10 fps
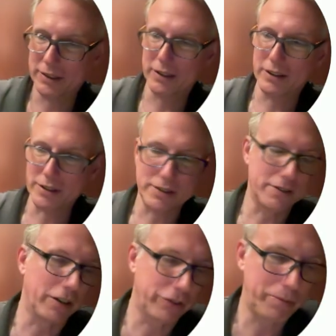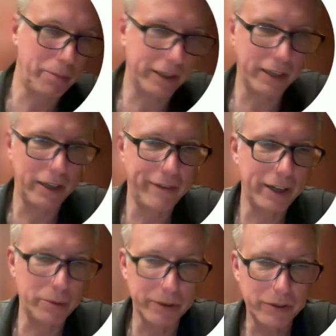this is also publicly
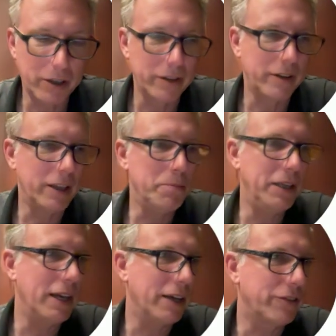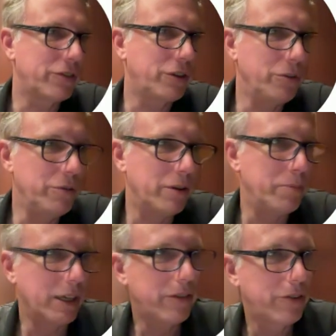available. It's called the BSQ, the
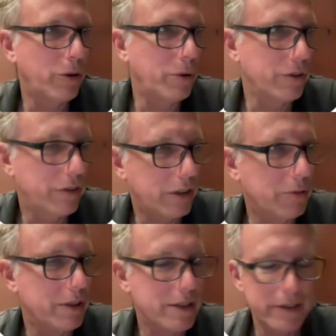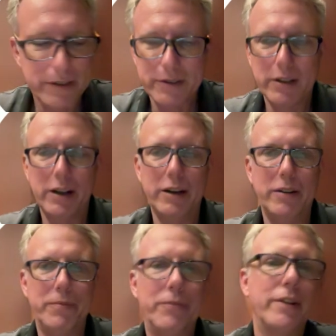Big Sobol Sequence
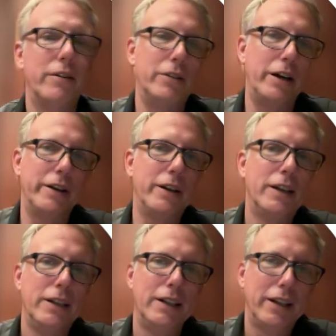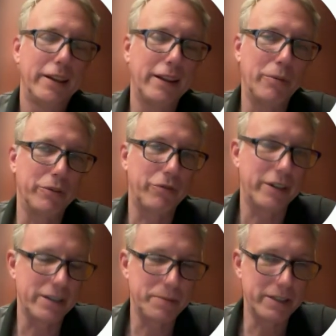run, that was
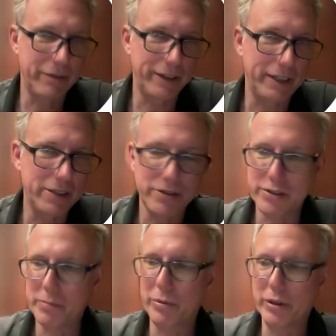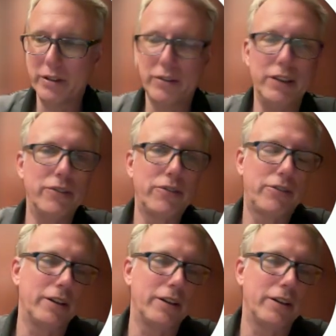run specifically to support this